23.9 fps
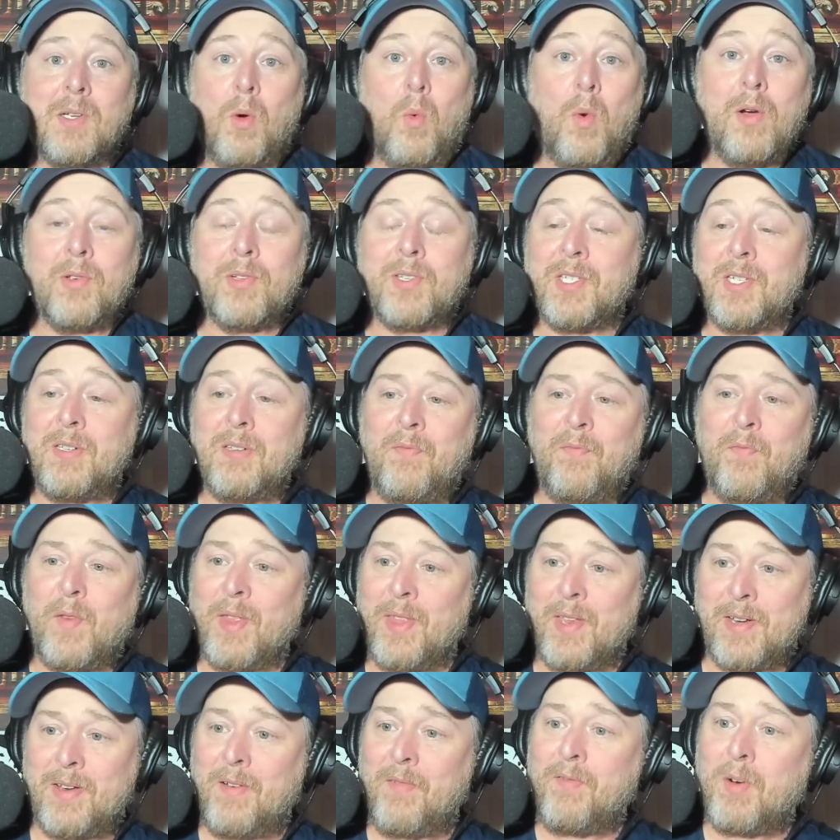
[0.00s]
Wilson for
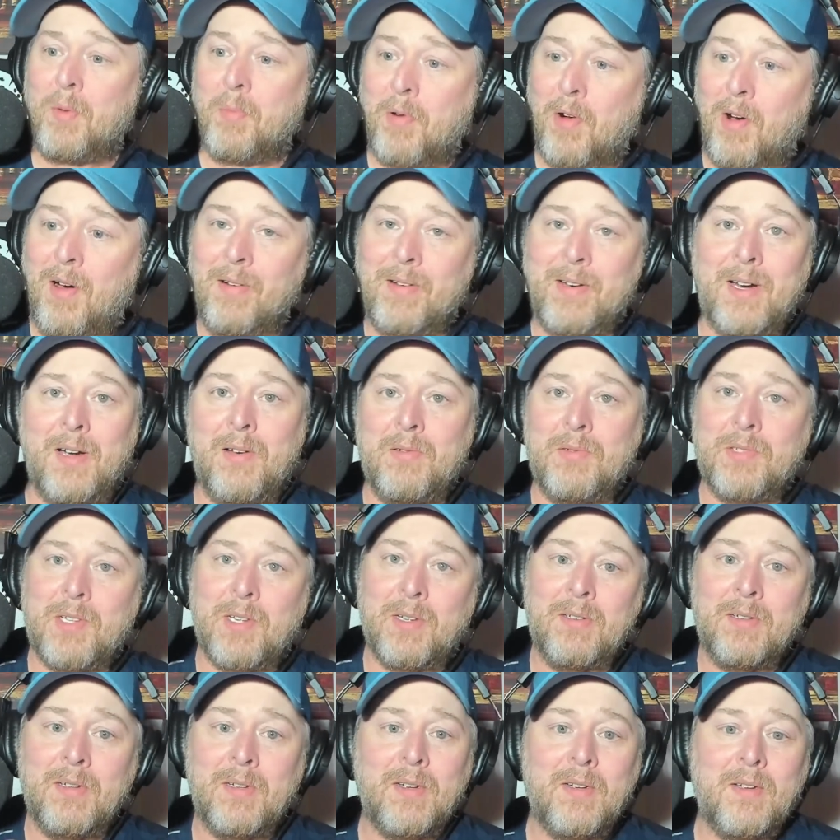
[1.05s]
the Denver Broncos?
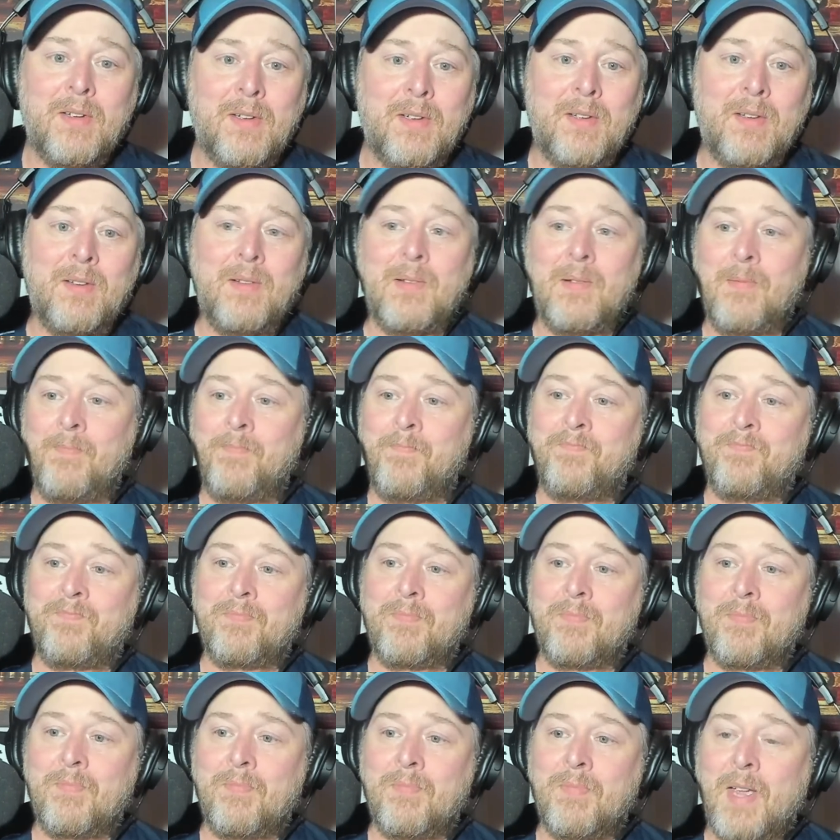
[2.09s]

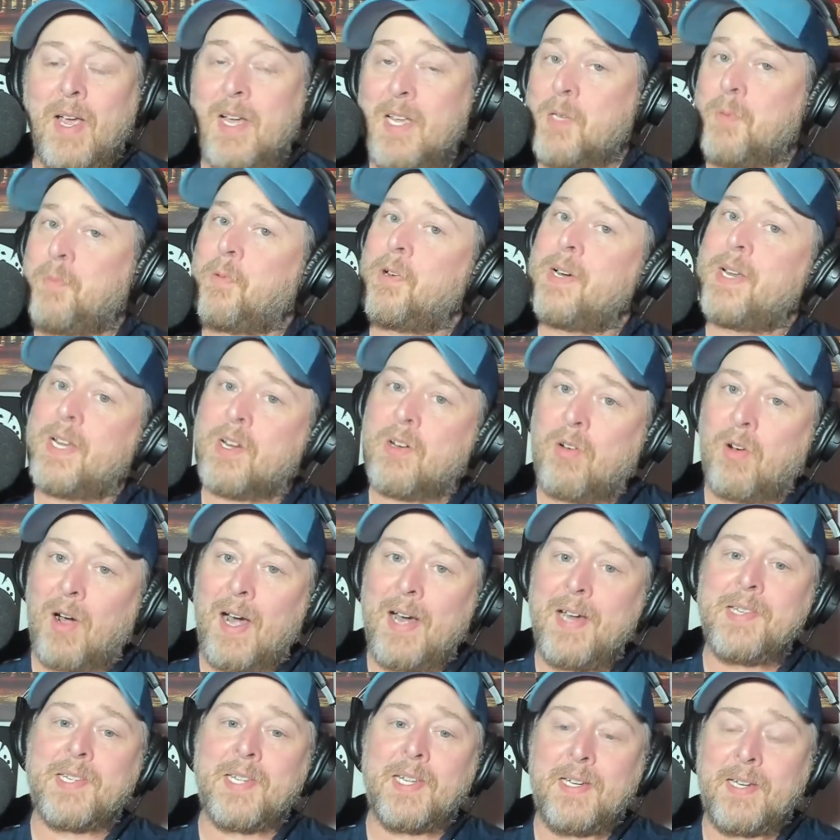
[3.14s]
That's pretty
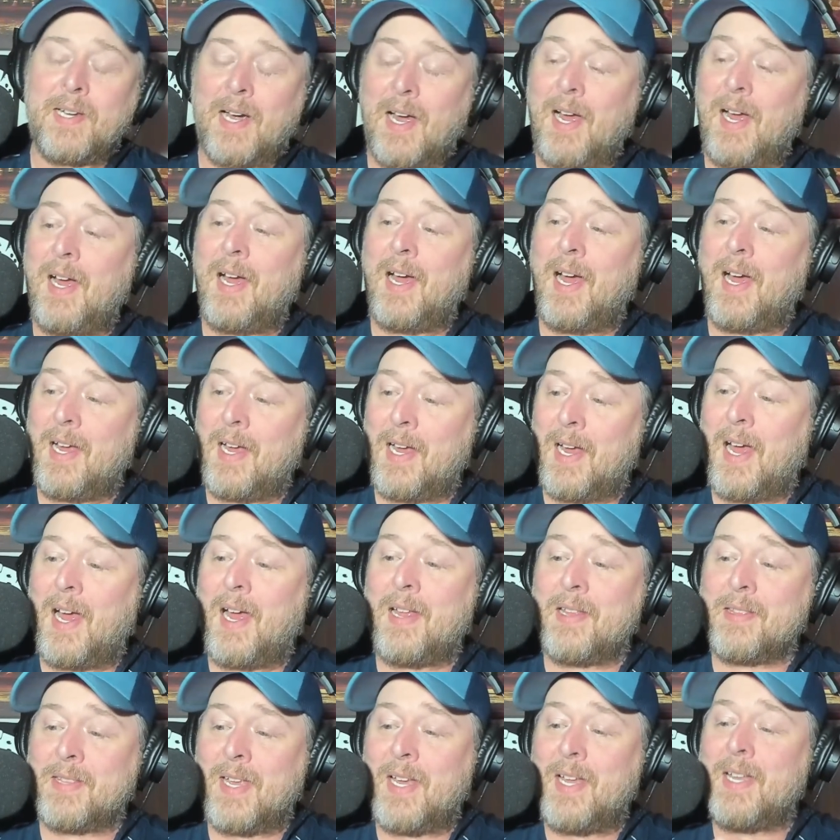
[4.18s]
crazy. I,
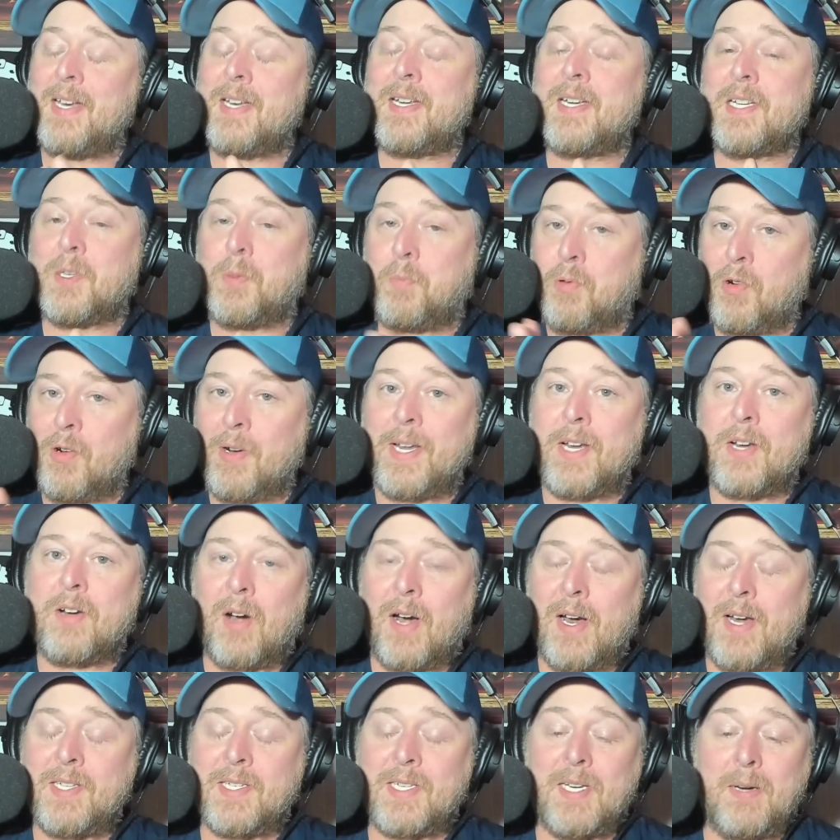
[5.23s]
I, I that is pretty
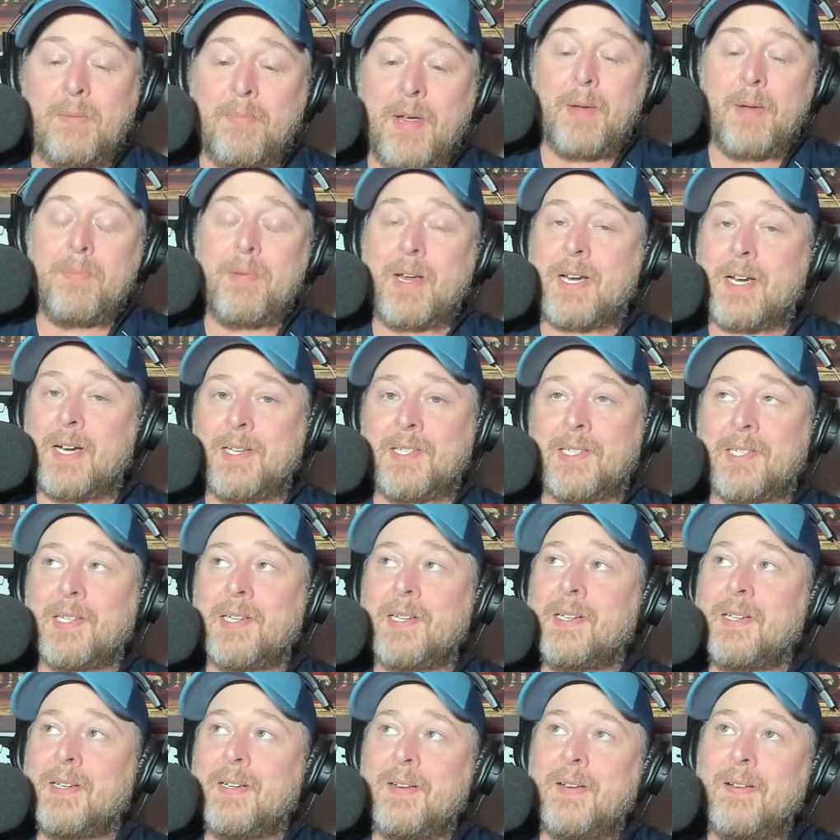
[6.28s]
crazy to because
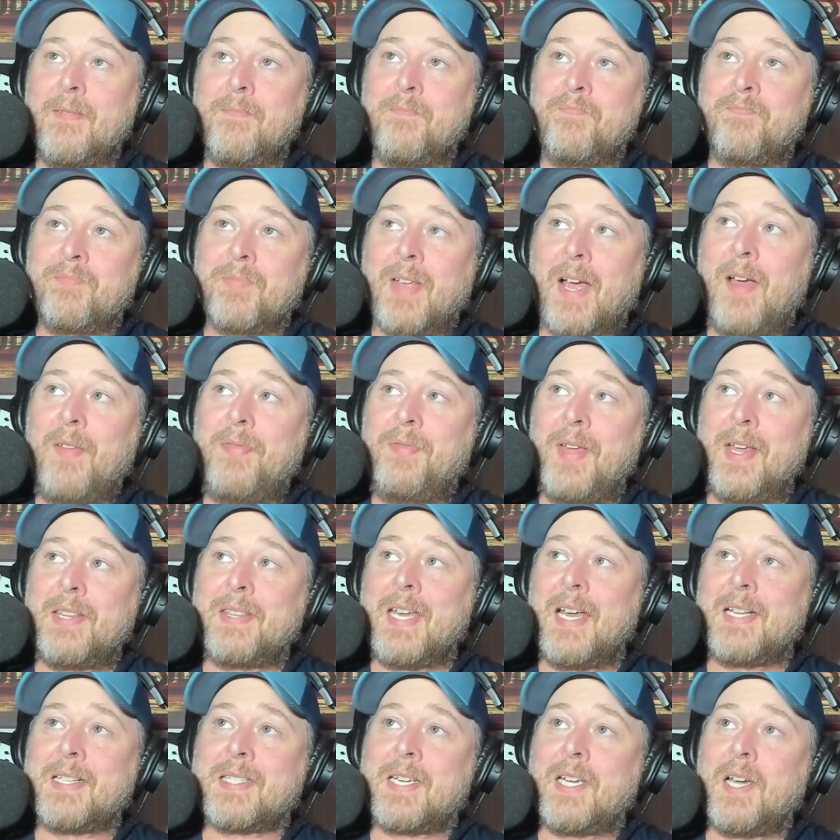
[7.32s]
I think
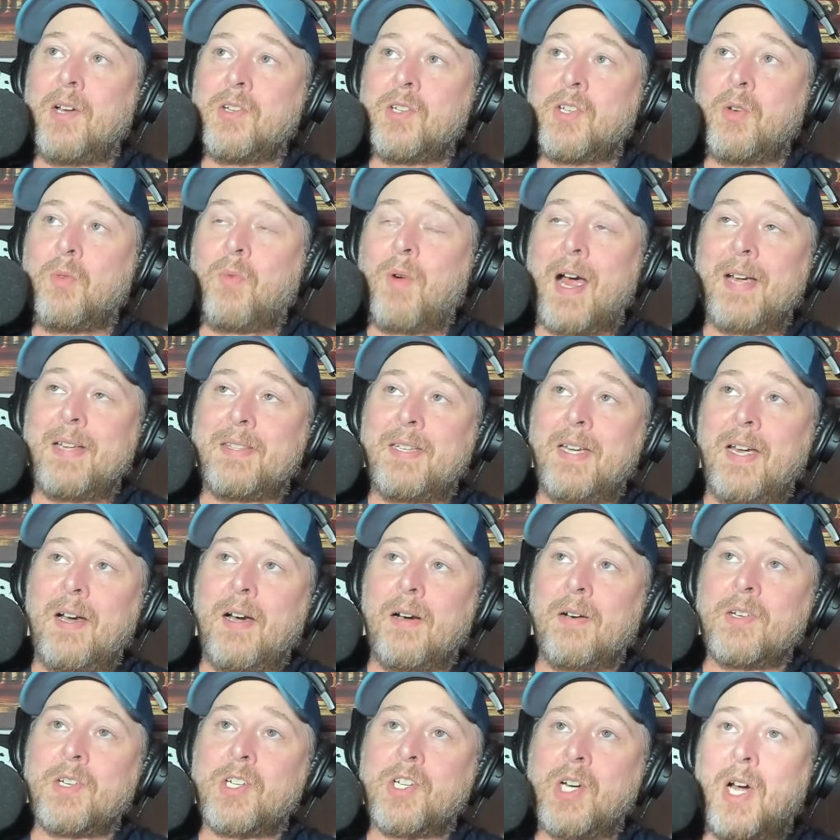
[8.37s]
that tells you right
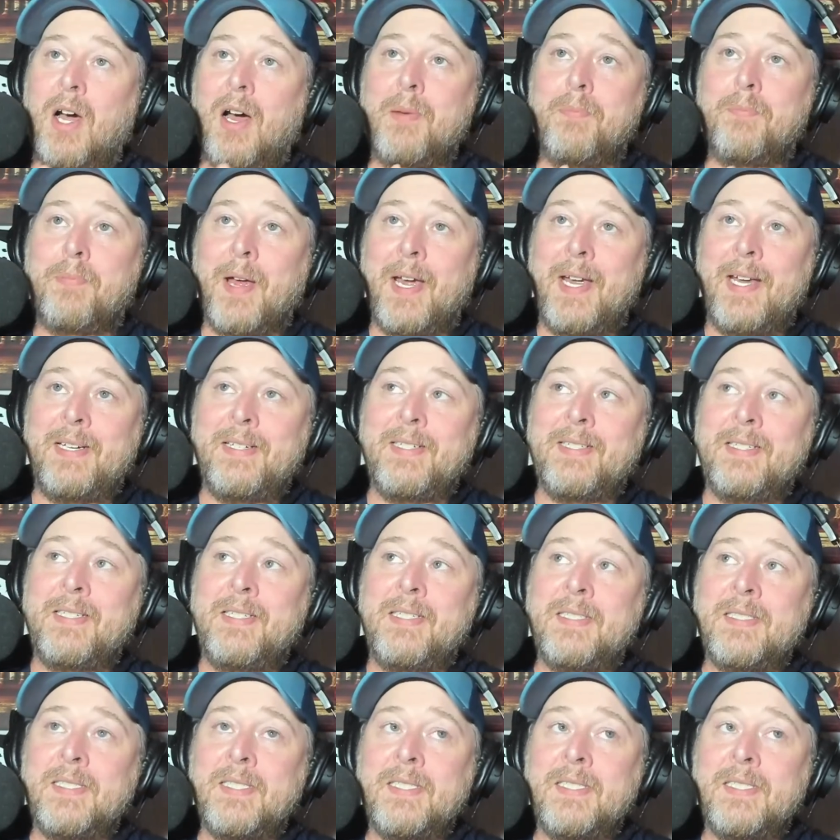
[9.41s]
there, Sean Payton.